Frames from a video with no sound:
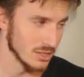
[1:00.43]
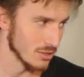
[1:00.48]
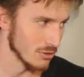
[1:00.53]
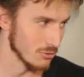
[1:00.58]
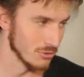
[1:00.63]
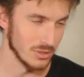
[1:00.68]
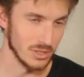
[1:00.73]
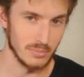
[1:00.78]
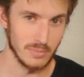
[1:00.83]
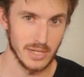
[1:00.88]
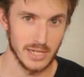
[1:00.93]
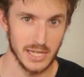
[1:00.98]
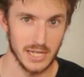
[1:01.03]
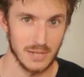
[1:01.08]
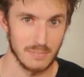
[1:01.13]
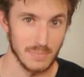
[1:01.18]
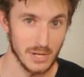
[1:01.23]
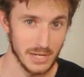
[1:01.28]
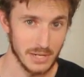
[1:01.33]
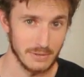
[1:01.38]
Don't really make
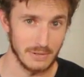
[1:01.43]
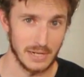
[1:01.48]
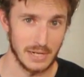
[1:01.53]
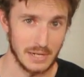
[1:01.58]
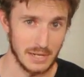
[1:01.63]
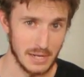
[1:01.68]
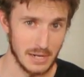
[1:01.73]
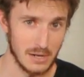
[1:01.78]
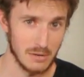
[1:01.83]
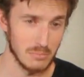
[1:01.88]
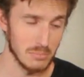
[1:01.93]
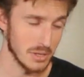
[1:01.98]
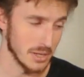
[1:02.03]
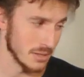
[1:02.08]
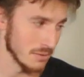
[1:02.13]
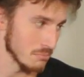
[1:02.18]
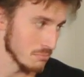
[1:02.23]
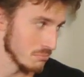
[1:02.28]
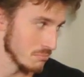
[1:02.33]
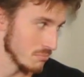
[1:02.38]
any money right now,
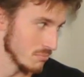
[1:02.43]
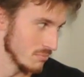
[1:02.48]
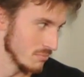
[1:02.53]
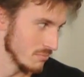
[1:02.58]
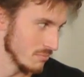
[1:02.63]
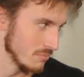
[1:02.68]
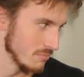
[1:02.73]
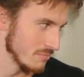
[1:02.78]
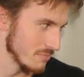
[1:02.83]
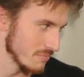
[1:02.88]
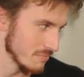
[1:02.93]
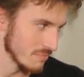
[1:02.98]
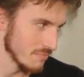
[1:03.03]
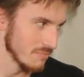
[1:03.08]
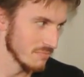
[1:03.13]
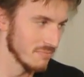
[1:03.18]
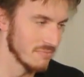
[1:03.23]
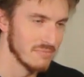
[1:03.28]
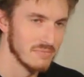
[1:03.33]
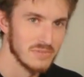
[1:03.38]
but
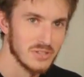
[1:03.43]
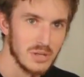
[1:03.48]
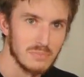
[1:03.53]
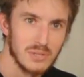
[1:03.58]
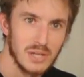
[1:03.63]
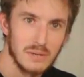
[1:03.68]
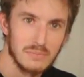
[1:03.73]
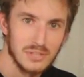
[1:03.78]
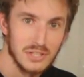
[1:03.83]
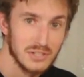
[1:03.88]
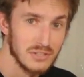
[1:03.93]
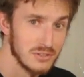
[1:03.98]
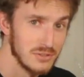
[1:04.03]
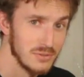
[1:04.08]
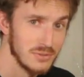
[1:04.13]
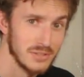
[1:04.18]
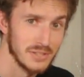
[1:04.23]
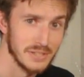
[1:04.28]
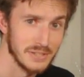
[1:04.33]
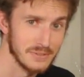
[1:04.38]
sometimes I just
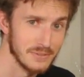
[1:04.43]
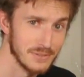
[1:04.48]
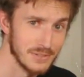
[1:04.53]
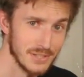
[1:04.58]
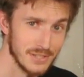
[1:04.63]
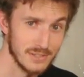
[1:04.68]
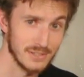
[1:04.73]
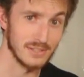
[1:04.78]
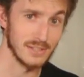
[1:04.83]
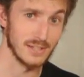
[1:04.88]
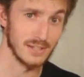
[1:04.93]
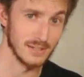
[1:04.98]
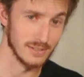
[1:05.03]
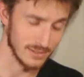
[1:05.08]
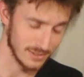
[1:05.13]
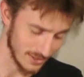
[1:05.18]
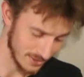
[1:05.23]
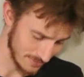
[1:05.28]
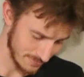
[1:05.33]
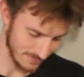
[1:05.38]
do things for shits and
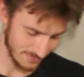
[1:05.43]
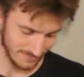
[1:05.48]
giggles.